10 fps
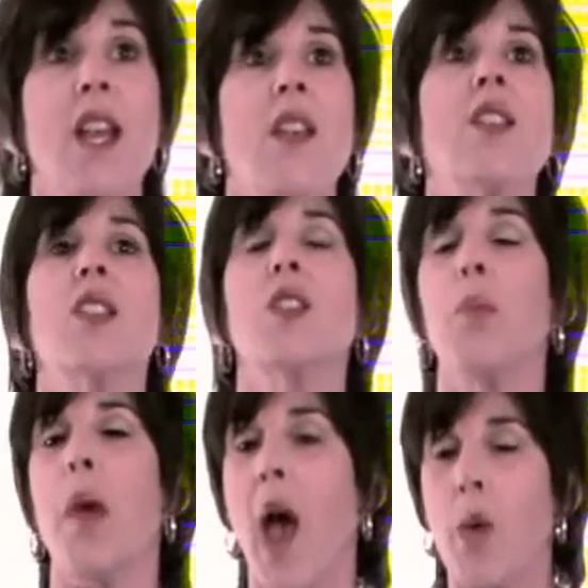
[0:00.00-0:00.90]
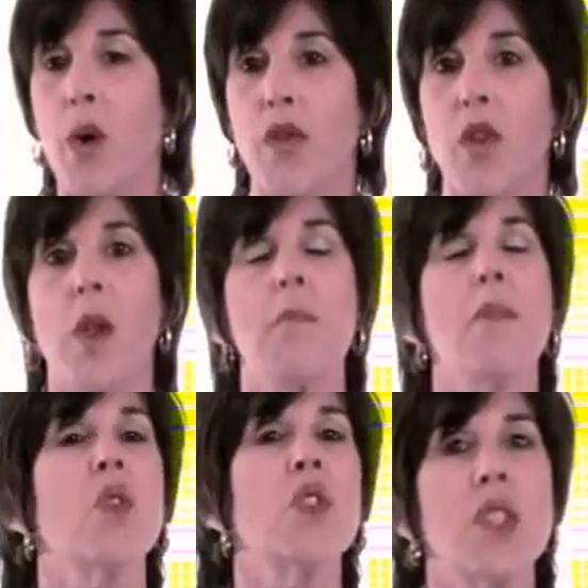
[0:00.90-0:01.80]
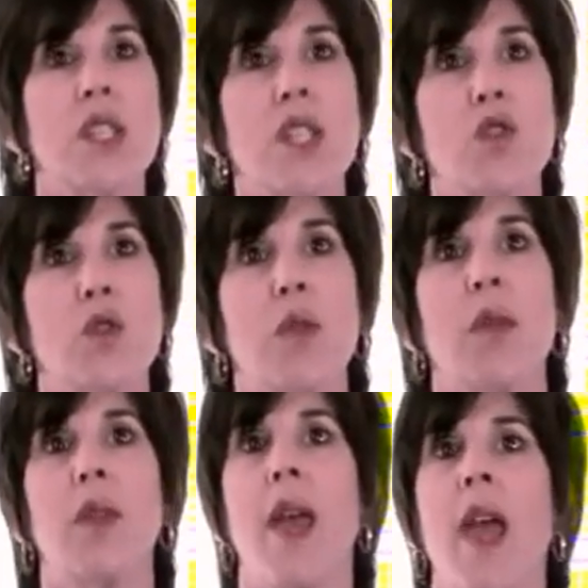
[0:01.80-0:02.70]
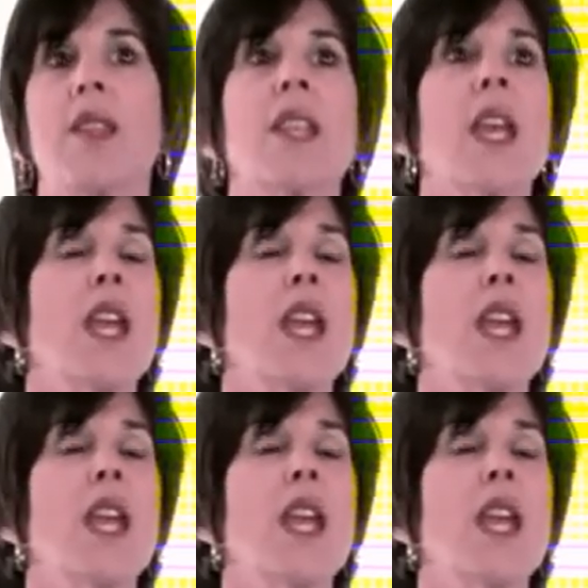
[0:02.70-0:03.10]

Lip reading: This is a powerful emergency treatment mask.